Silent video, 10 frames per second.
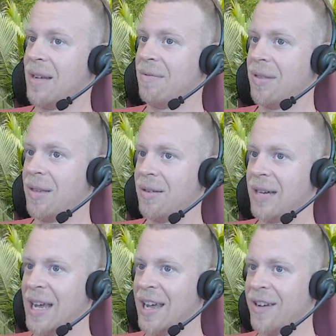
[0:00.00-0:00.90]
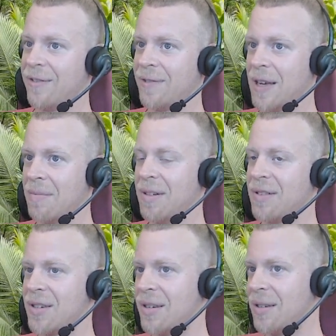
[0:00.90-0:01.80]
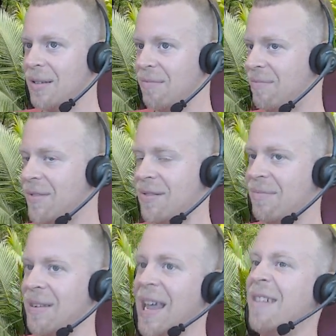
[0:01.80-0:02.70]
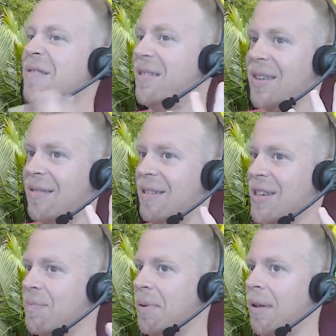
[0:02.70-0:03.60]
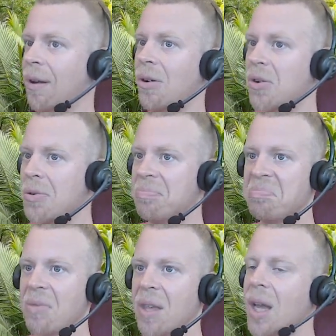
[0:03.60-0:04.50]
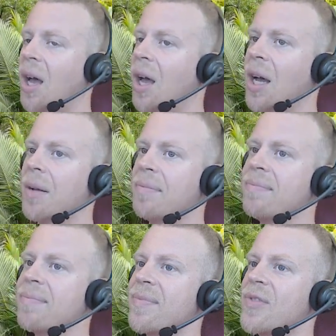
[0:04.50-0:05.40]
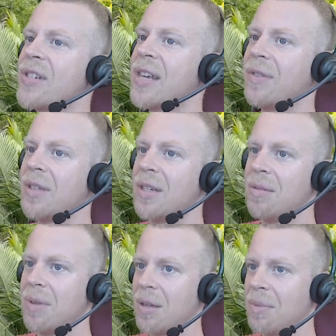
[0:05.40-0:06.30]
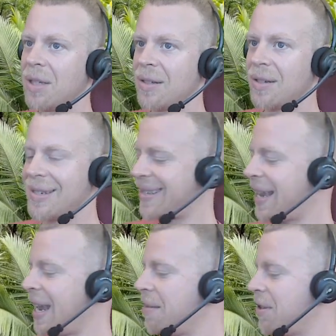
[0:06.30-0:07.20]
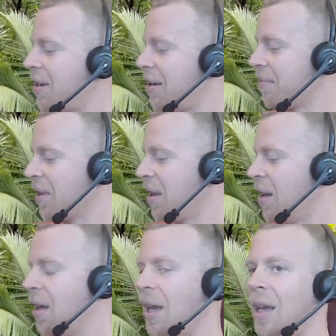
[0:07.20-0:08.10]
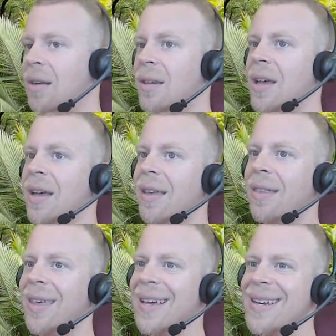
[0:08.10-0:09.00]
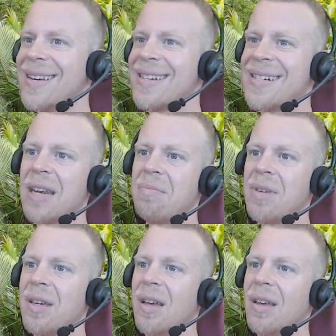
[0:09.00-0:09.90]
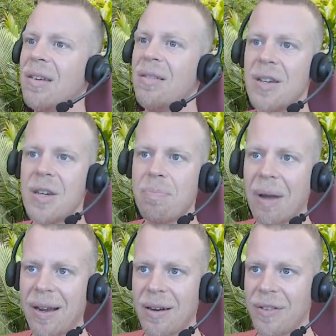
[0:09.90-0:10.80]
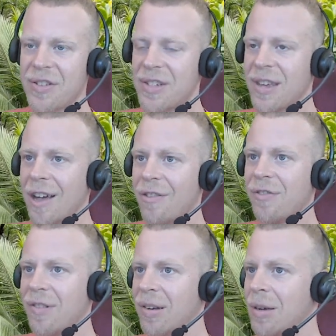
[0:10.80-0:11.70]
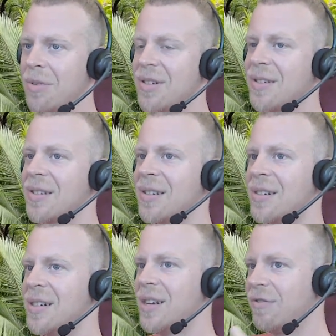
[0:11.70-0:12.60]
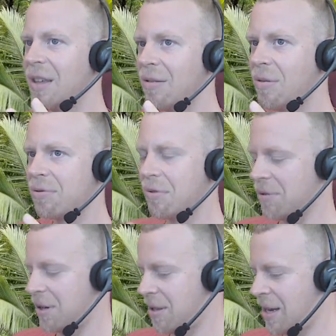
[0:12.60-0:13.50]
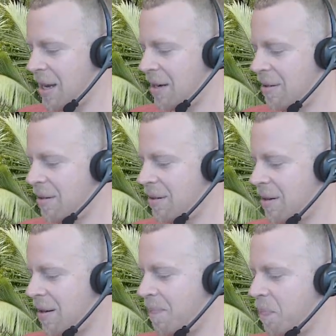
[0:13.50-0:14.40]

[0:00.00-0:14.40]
me everything you have. I'm interested in everything that's below 70 millimeters diameter." And they sent me a huge bucket of stuff, and I was sifting through it and